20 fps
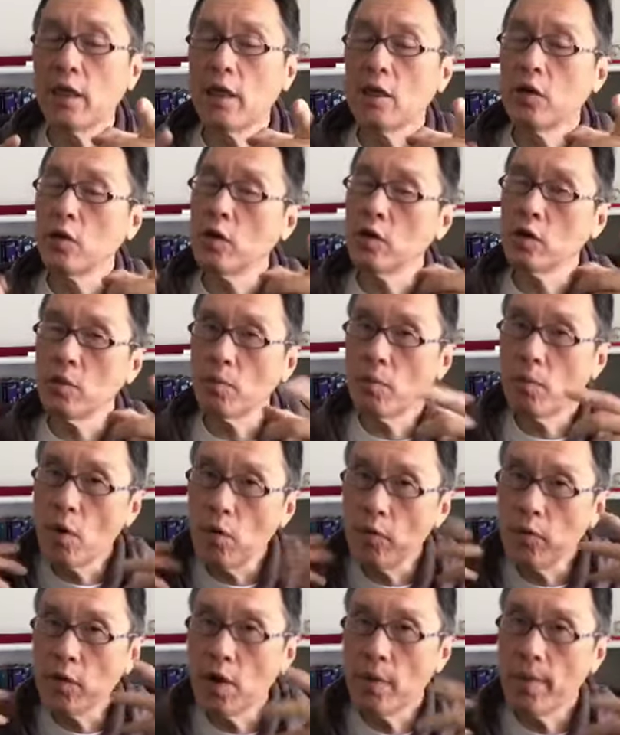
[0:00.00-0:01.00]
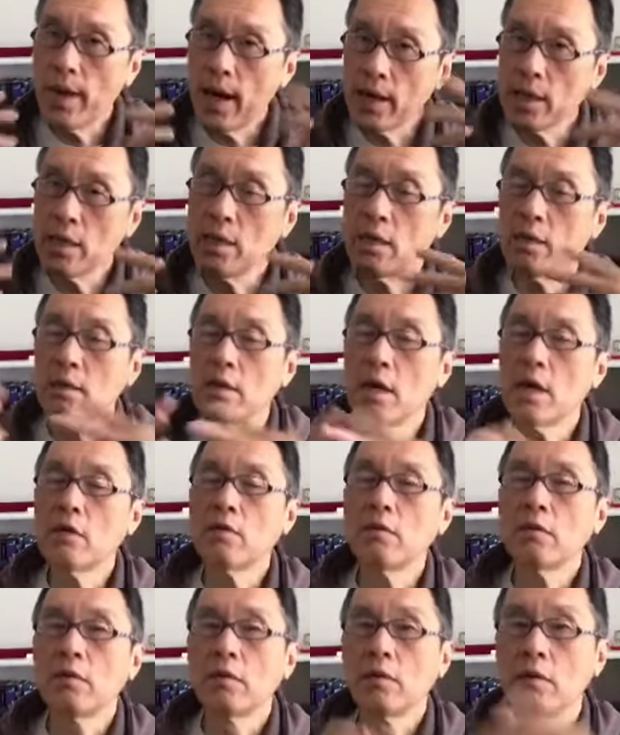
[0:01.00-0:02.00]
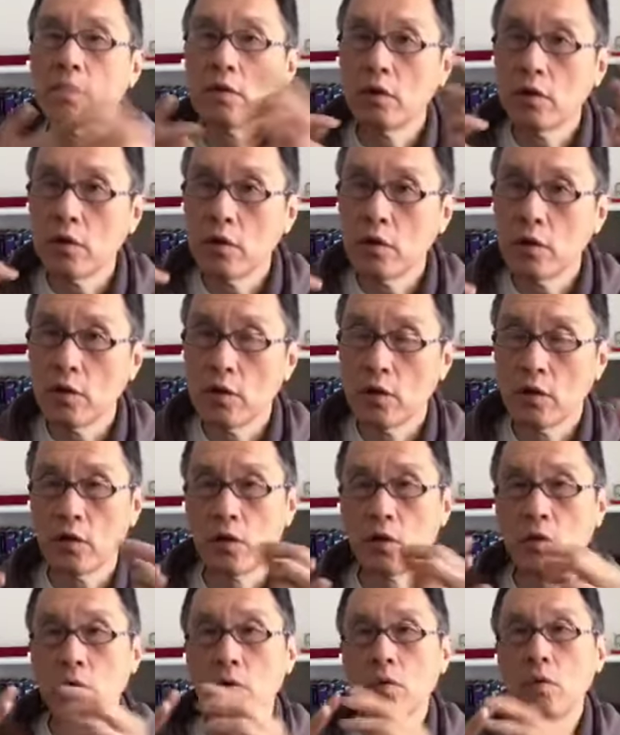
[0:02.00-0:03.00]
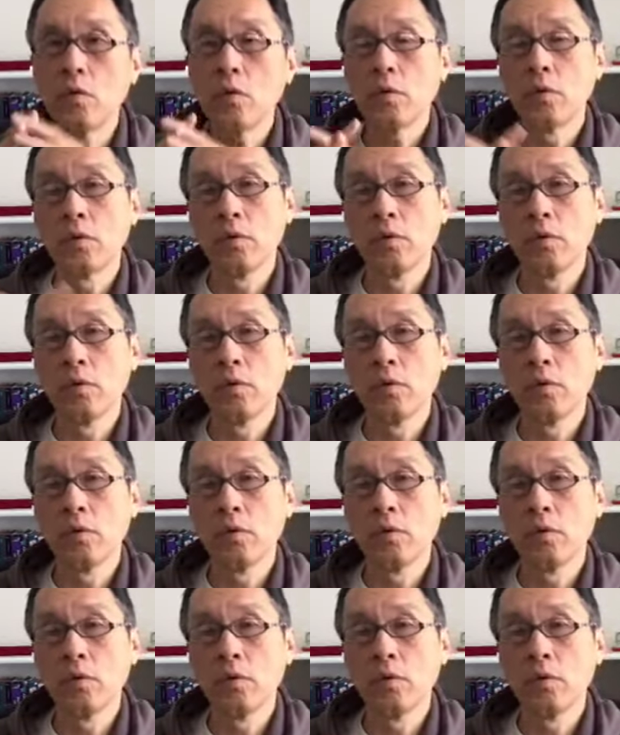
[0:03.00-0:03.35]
you want to move your body around, you